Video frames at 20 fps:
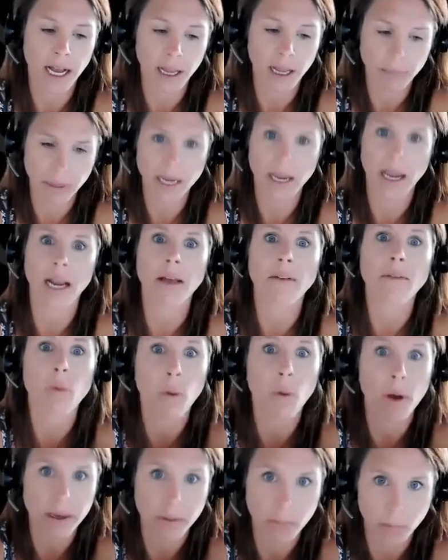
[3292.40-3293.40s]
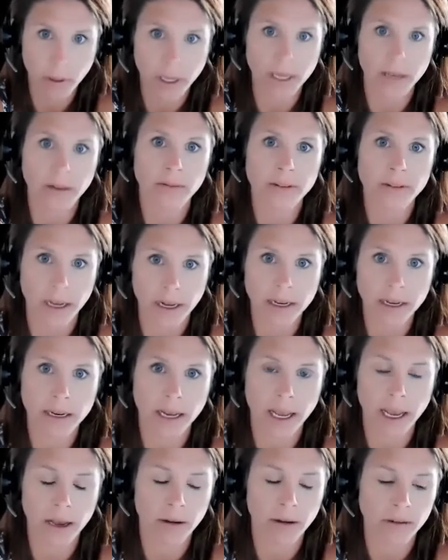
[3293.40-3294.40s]
but kind of what you've done and
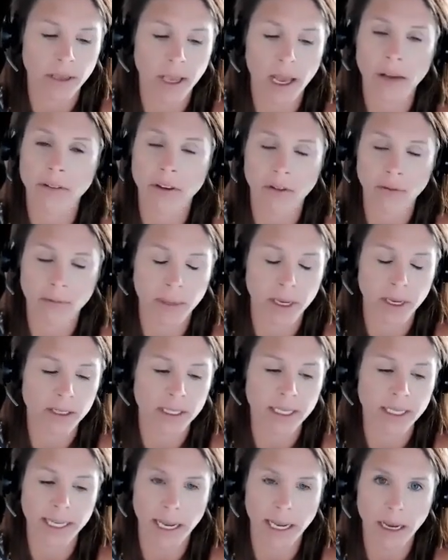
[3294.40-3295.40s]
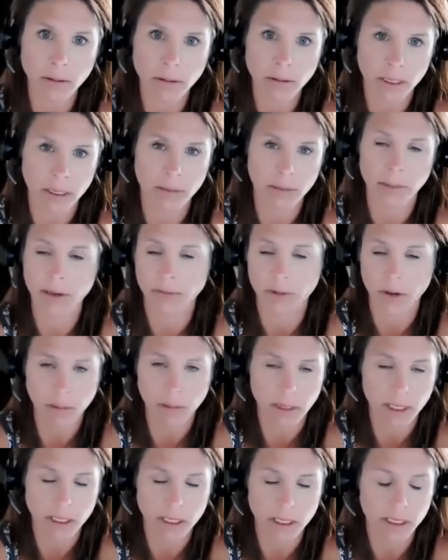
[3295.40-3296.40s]
how you've built it out. Could be
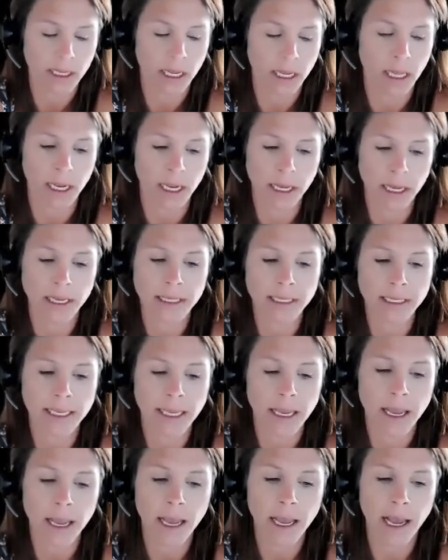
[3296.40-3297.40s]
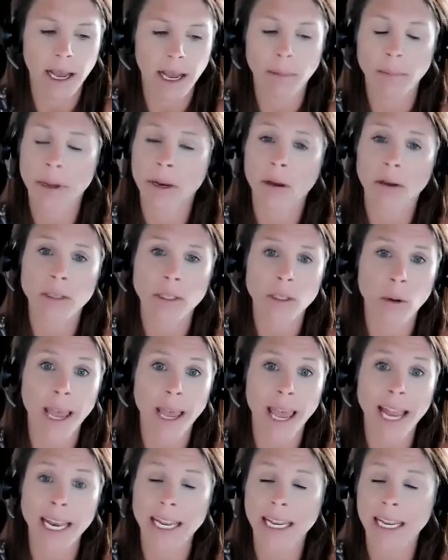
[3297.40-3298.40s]
verbally just telling us, but also
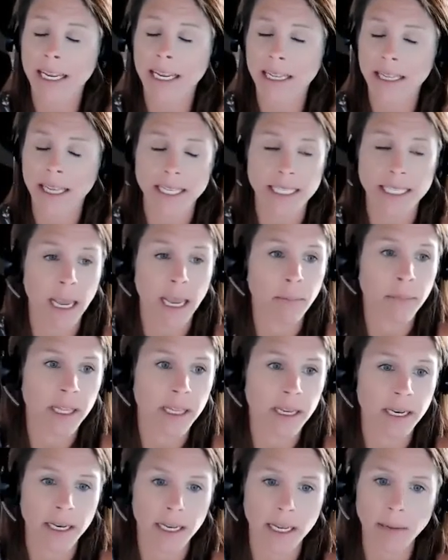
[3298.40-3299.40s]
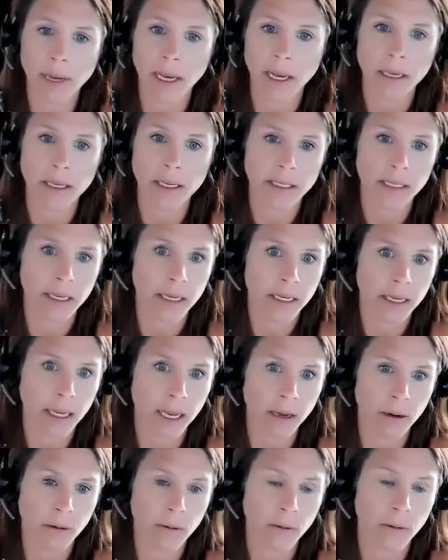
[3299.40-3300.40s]
any like templated emails, like
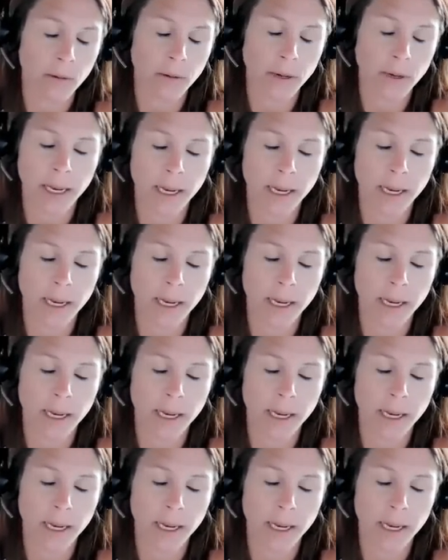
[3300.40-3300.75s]
how